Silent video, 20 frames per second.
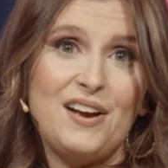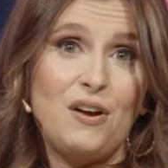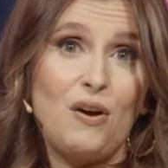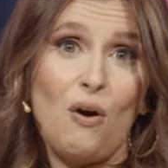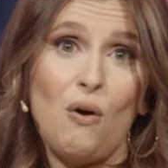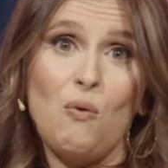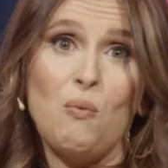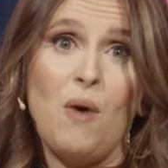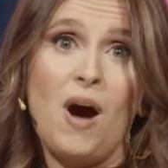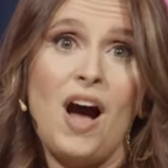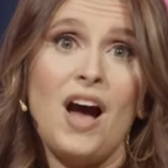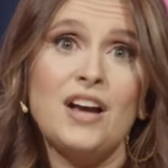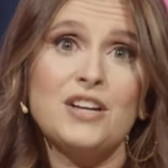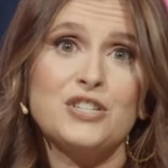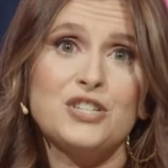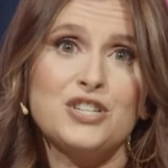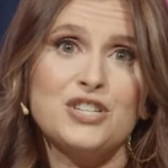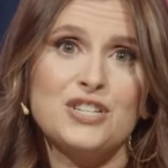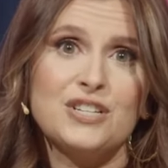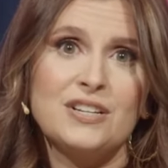go
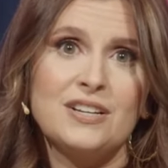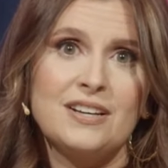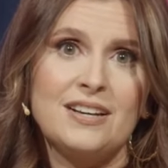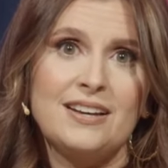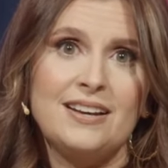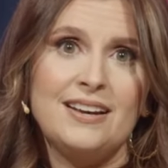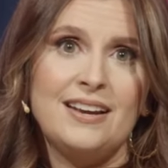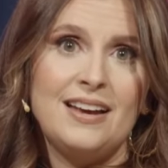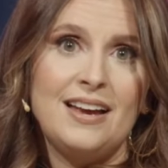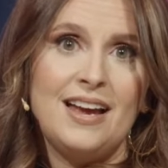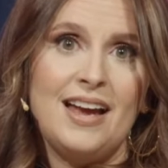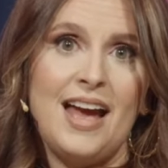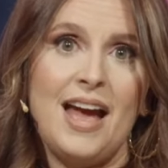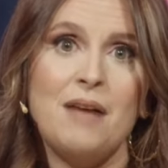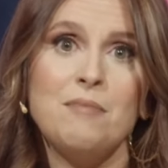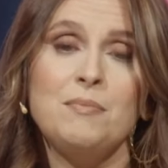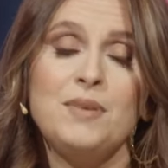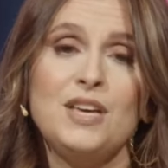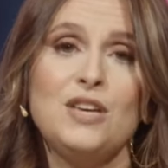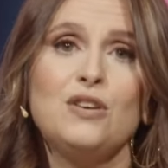wash
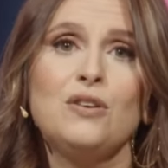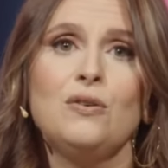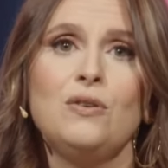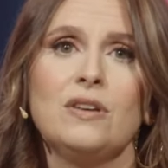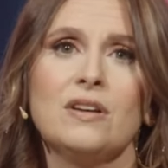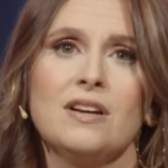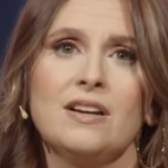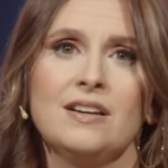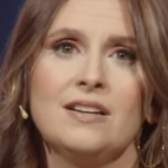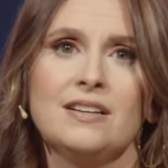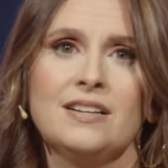and be cured.